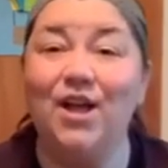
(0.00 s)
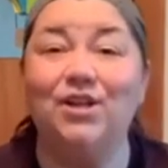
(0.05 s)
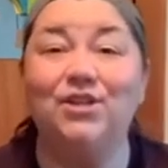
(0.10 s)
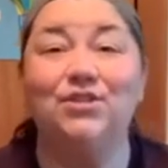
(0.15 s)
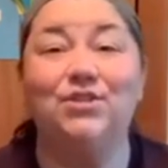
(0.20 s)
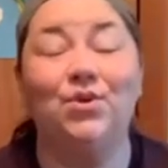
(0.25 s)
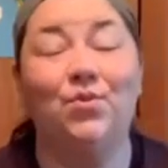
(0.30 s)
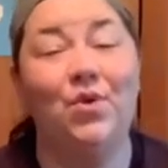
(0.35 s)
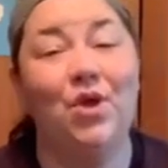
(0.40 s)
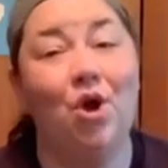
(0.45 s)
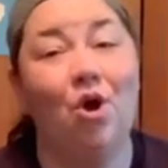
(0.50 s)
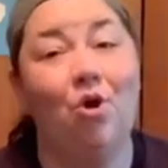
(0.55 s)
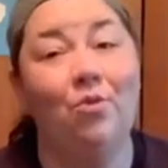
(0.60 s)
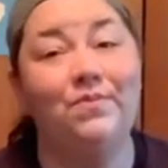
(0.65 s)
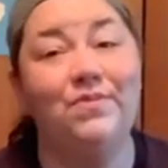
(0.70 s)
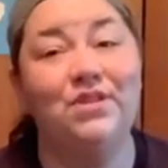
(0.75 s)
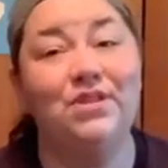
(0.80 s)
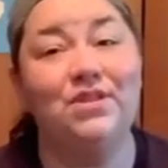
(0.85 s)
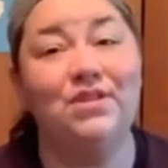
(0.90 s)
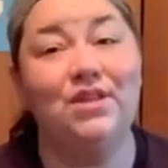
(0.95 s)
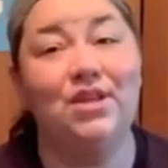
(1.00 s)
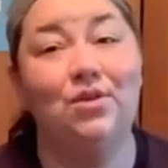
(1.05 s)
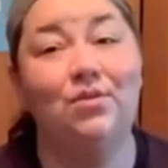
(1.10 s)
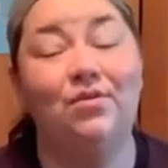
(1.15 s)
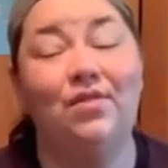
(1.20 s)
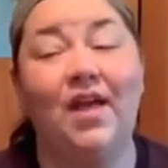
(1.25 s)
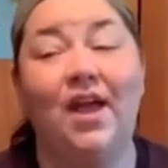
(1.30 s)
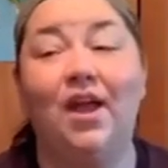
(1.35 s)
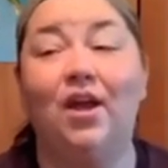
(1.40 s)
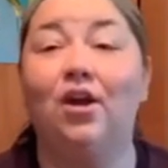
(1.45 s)
So we hope to see you
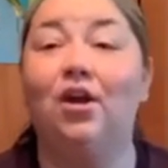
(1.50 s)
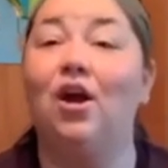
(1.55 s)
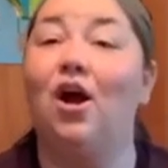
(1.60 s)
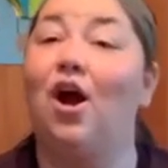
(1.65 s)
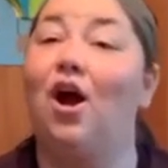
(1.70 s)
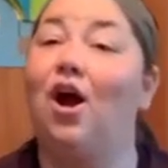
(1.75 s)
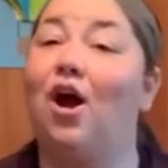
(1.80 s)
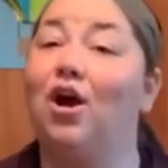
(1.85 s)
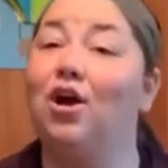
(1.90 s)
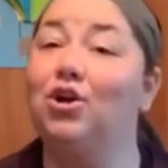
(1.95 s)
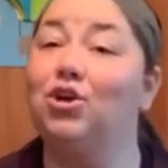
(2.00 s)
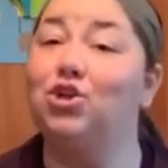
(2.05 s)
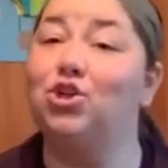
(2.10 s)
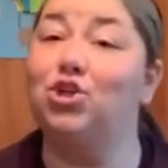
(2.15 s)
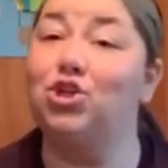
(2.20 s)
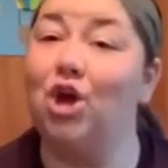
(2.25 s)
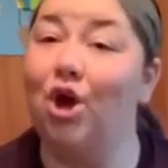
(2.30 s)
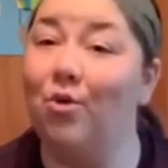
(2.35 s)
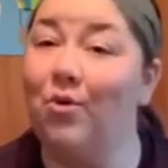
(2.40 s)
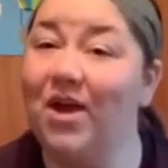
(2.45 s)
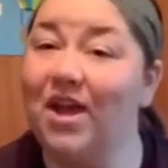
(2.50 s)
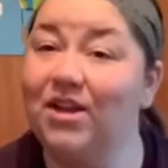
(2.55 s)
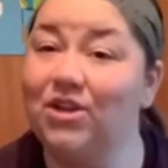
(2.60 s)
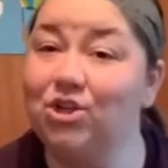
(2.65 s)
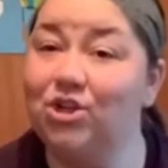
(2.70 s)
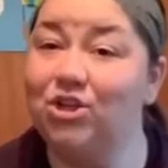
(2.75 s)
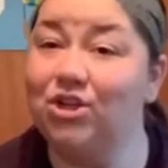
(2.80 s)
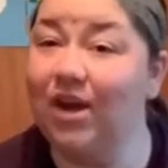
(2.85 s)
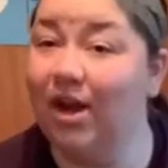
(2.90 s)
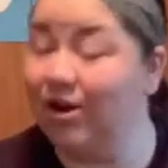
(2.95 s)
there. Our show and
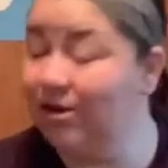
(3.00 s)
share